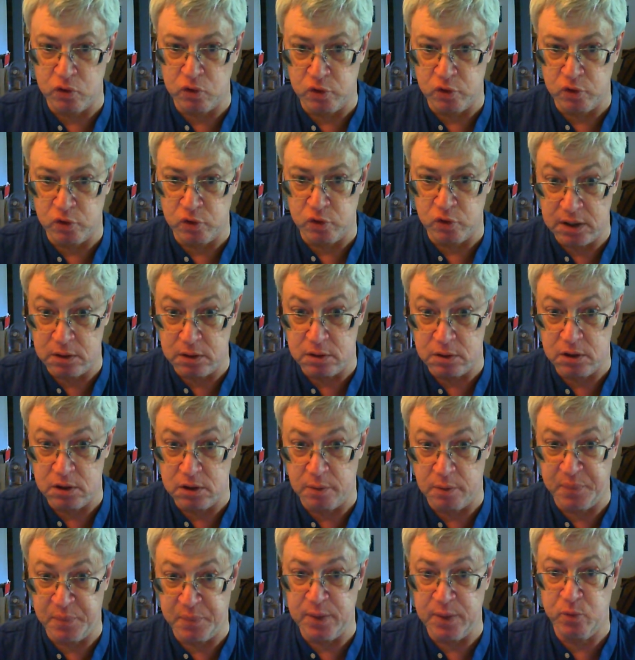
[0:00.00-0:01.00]
mean the
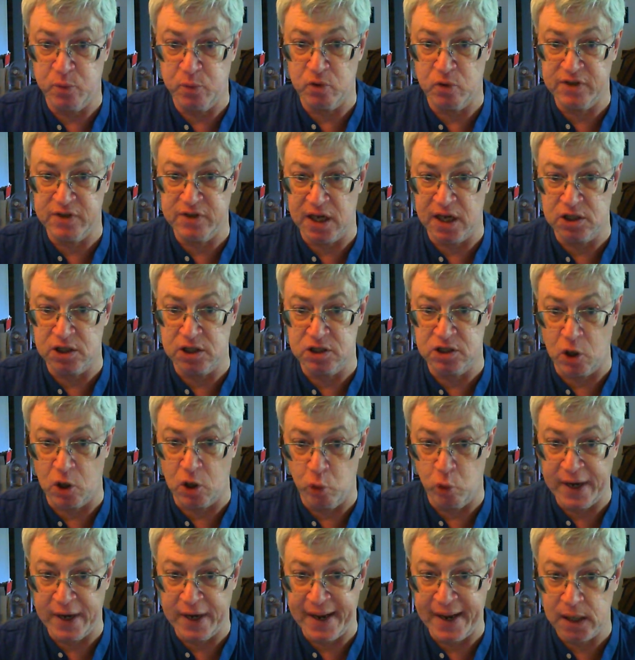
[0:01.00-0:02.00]
people that
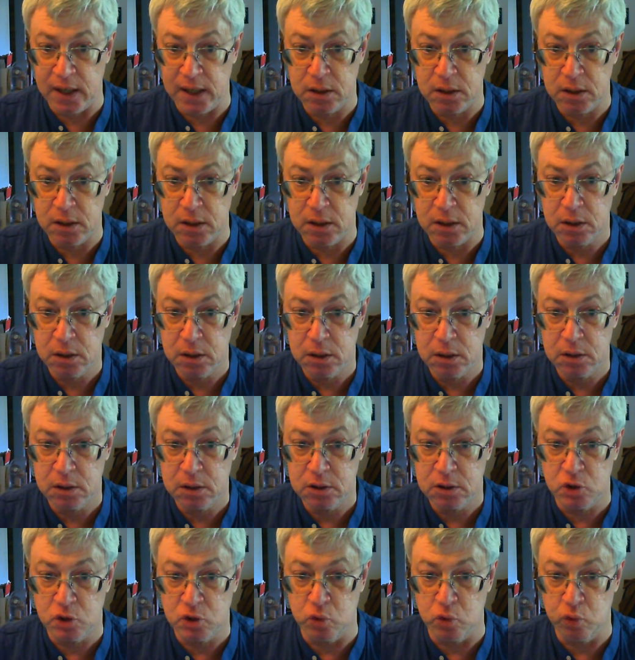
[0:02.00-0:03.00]
donate
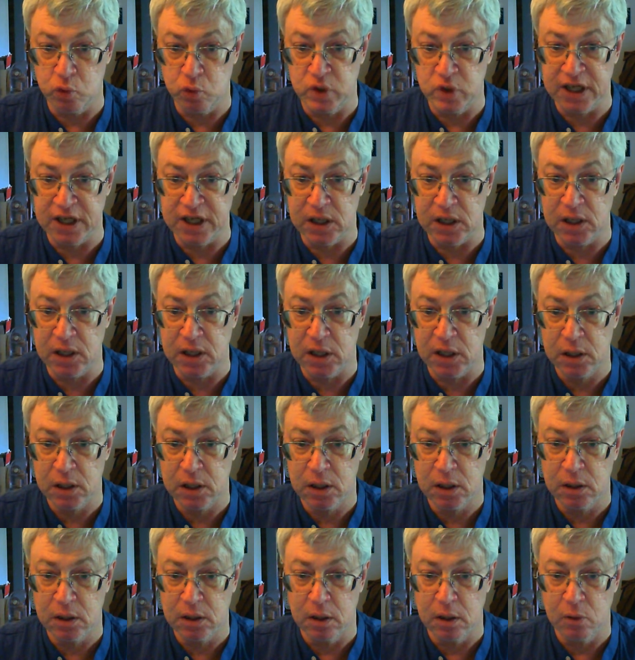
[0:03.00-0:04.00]
to the
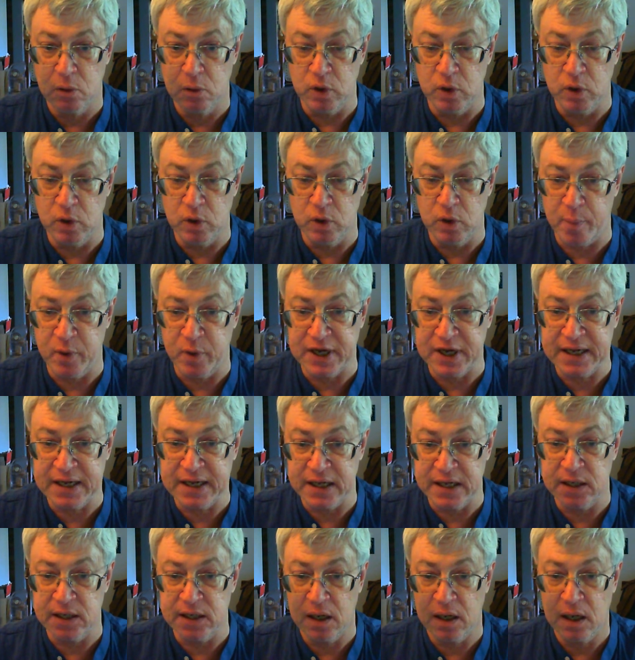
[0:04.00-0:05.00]

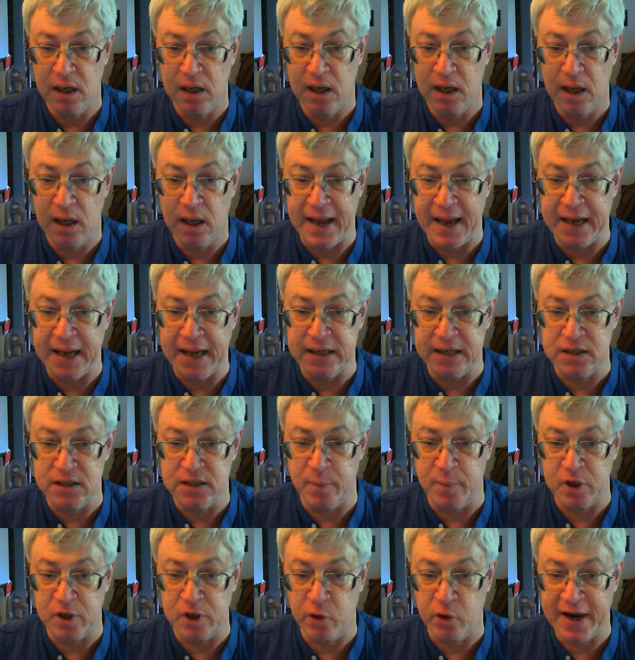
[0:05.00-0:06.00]
Republican and
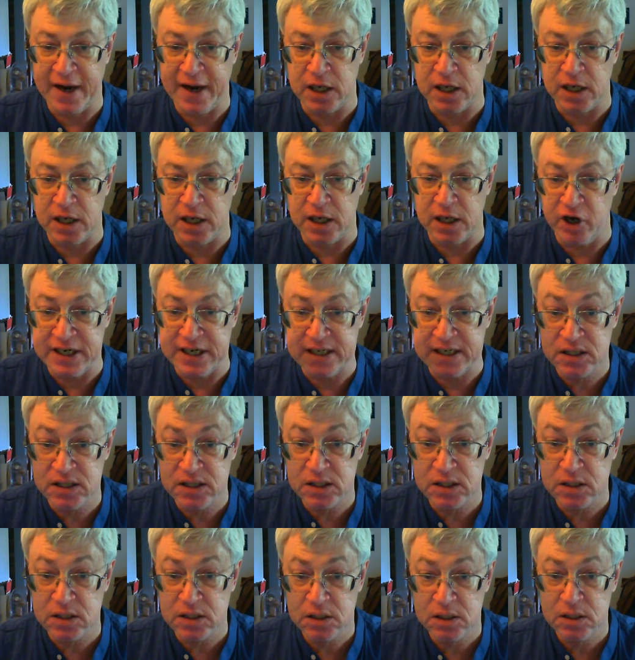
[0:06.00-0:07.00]
Democratic parties.